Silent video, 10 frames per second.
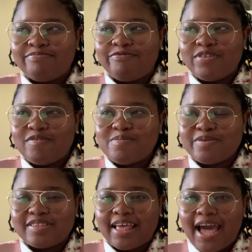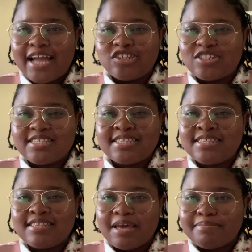50%. I just
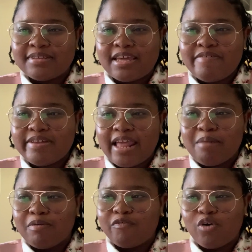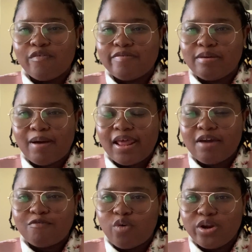skipped, even like before 50, by like
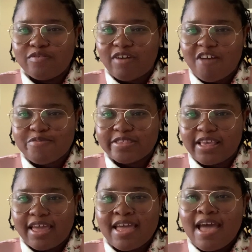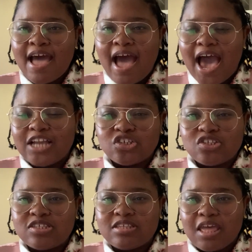45%. I just
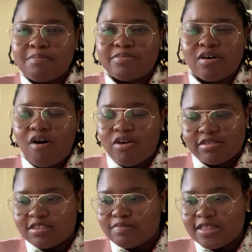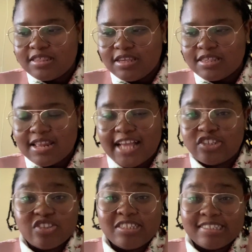skipped all the smut scenes and I
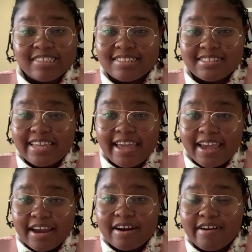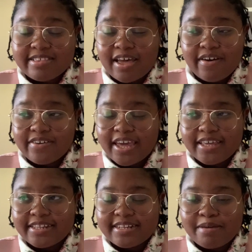just didn't care. I was like, okay,
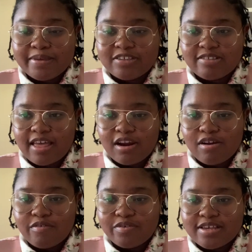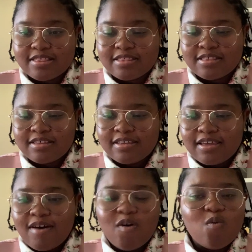then let me just get it over with.
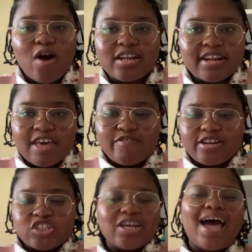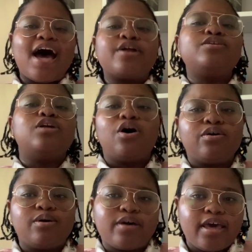Why did I finish it? I don't
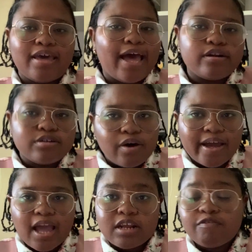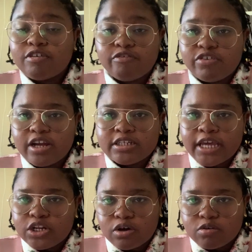know. Okay, I don't know. I got it for free on
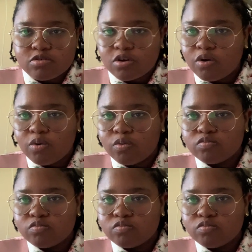Kindle, so